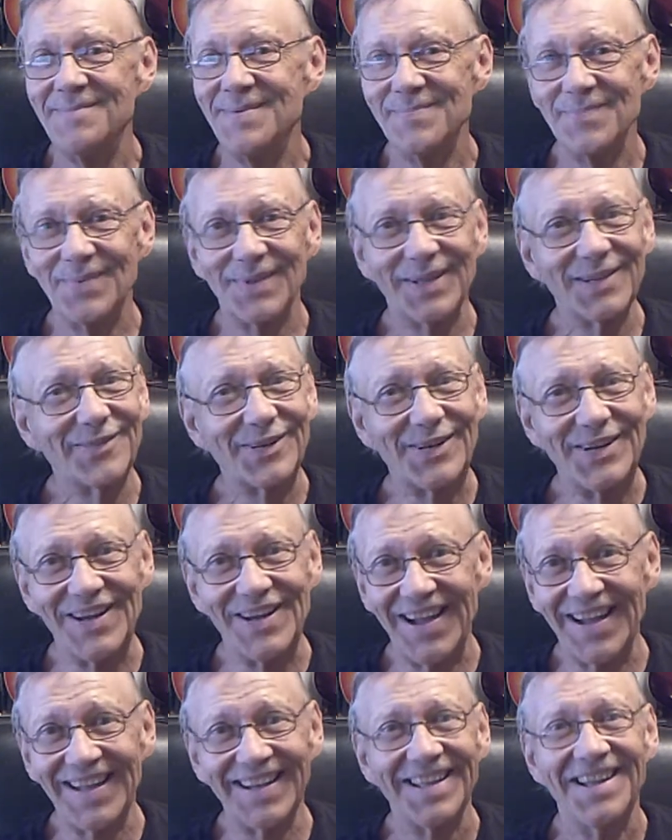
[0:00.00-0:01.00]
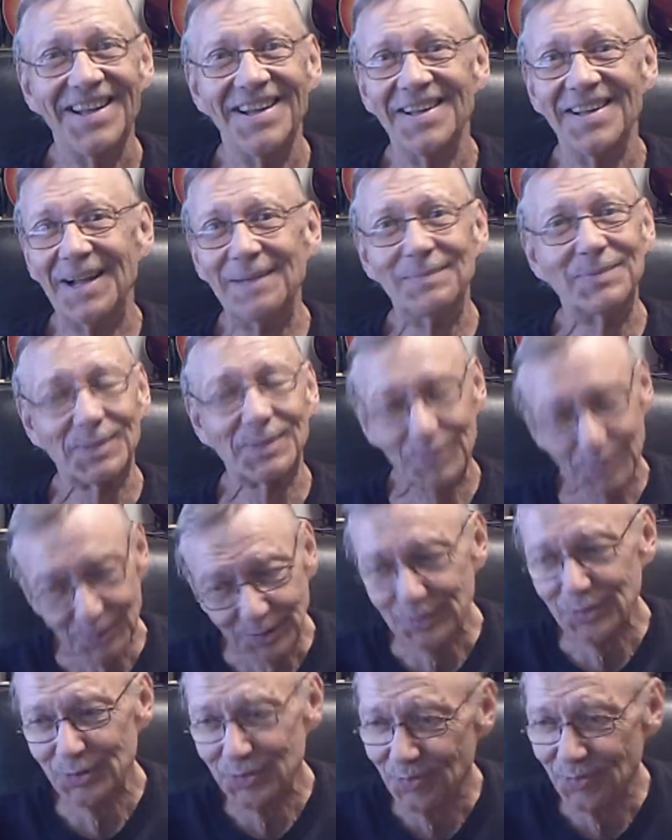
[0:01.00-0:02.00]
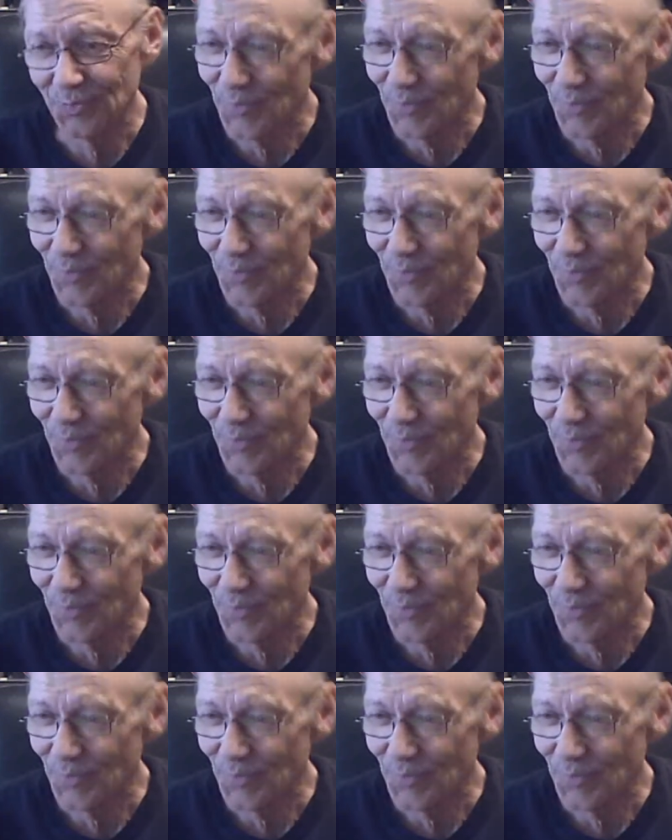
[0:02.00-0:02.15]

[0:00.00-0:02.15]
believe it or not, I'm still losing